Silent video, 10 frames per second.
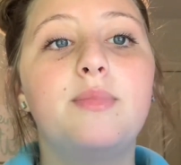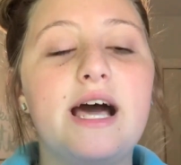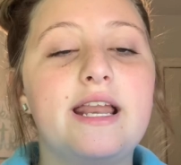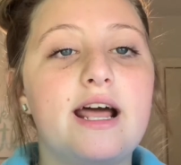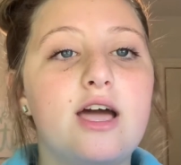
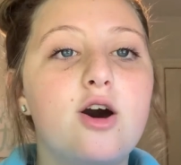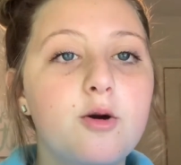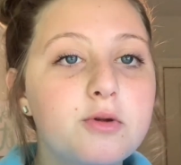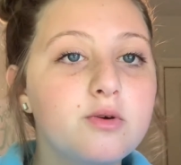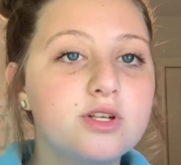But I
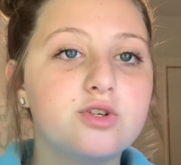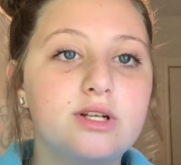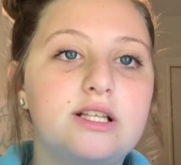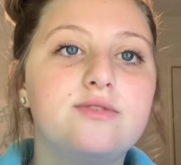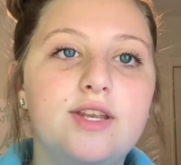hope you
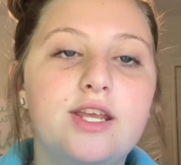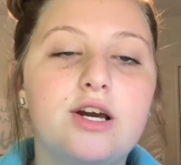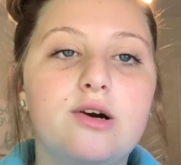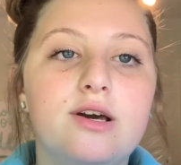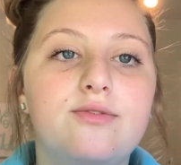enjoyed this
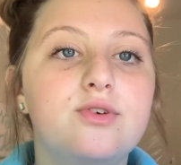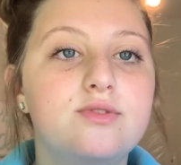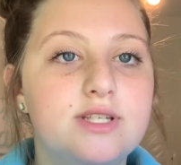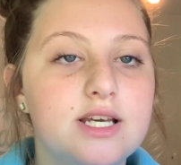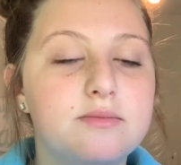video. If you
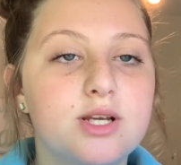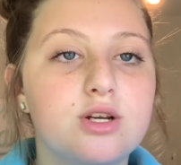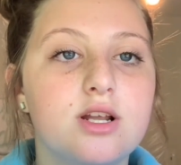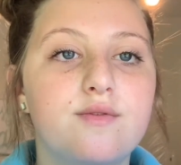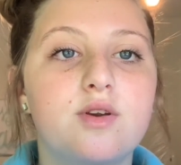did, make
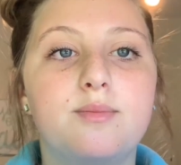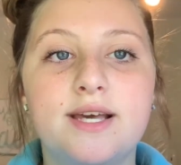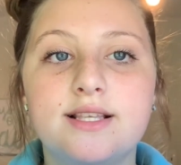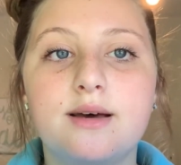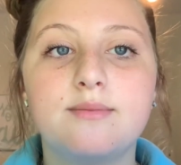sure to give it a
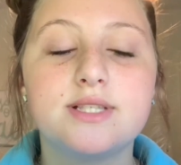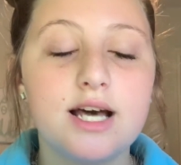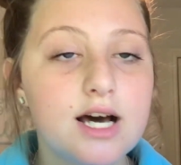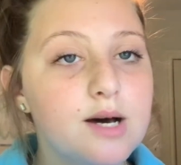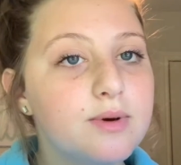big thumbs
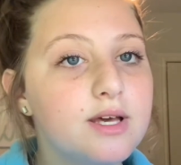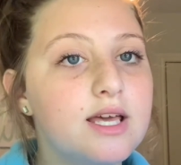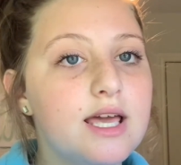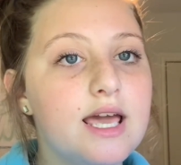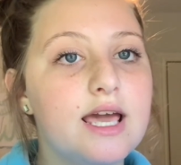up
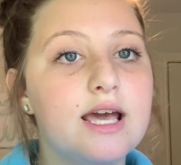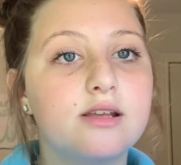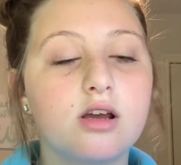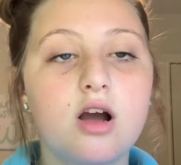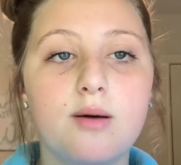
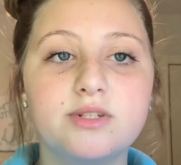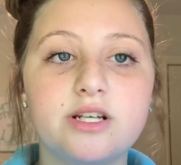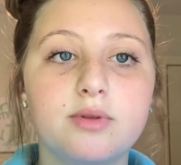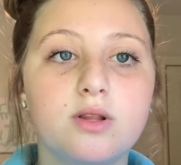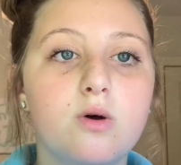and comment
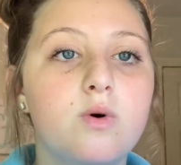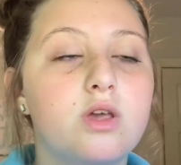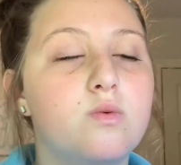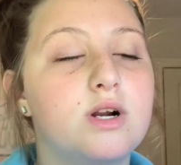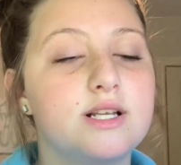down below what
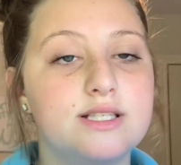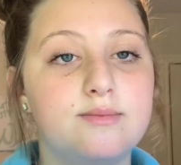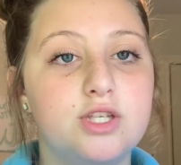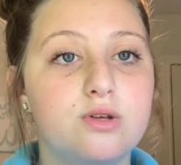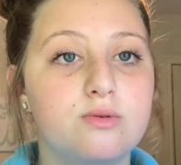you want to see
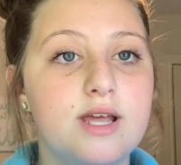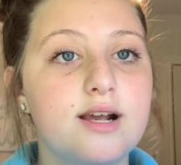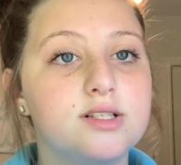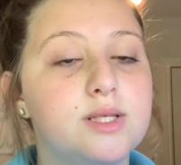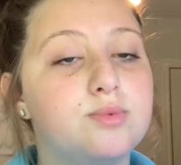me do
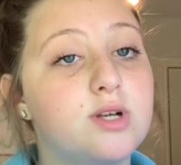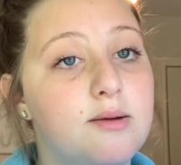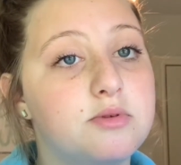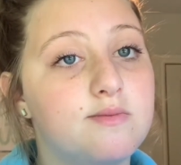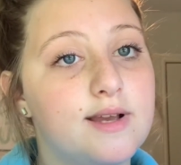next.
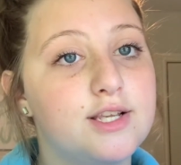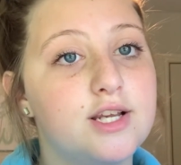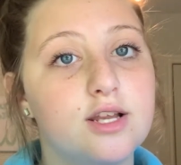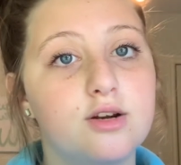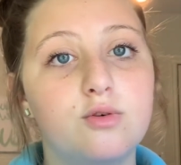Subscribe to my
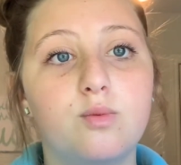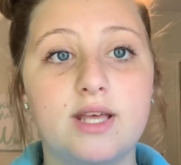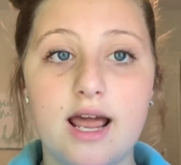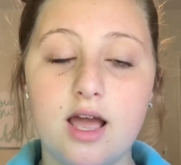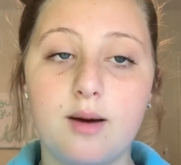channel
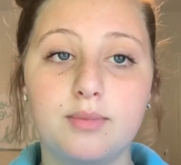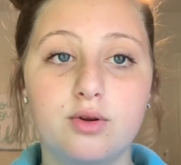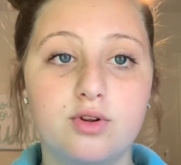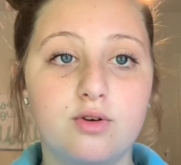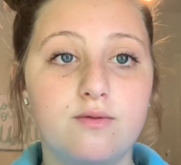when I
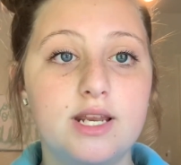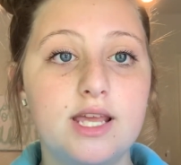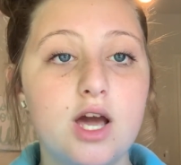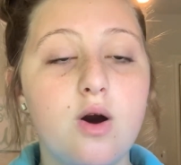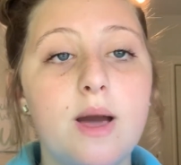upload a new
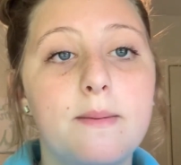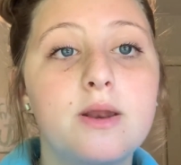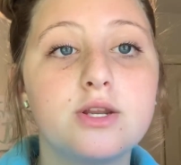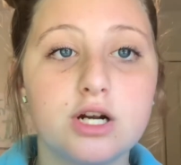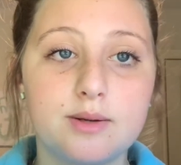video
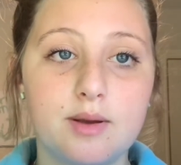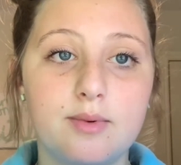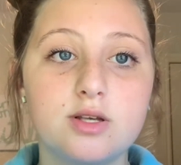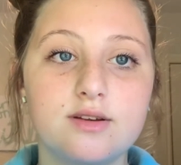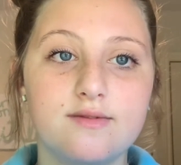and turn on my
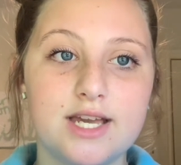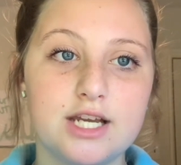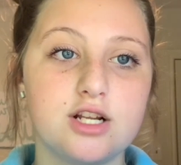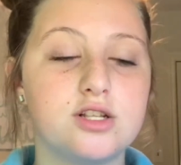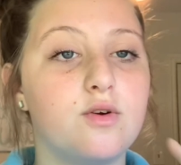post
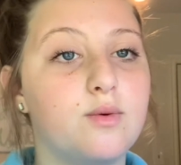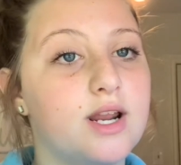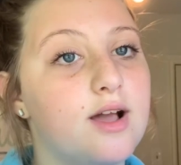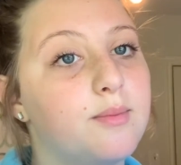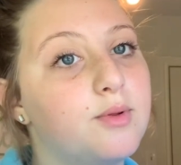notifications for when
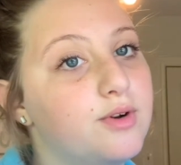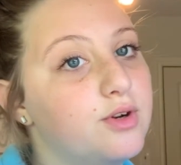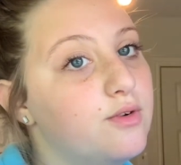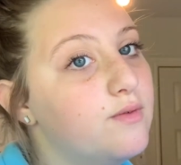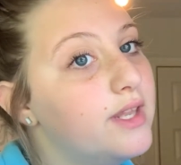I upload a
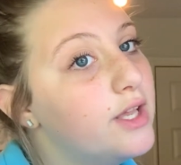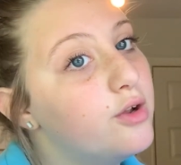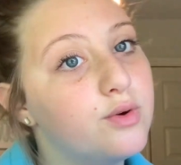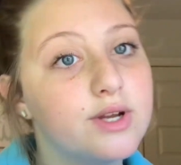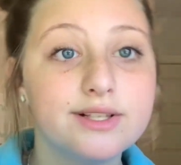new video.
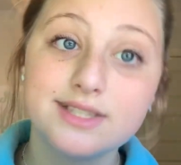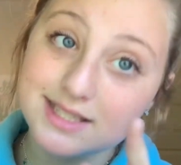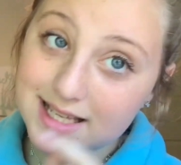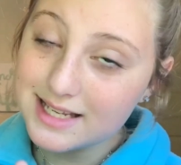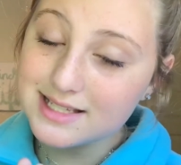You can
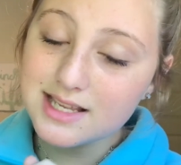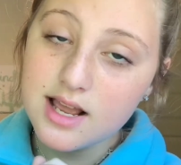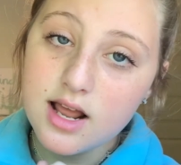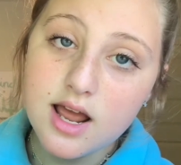see it.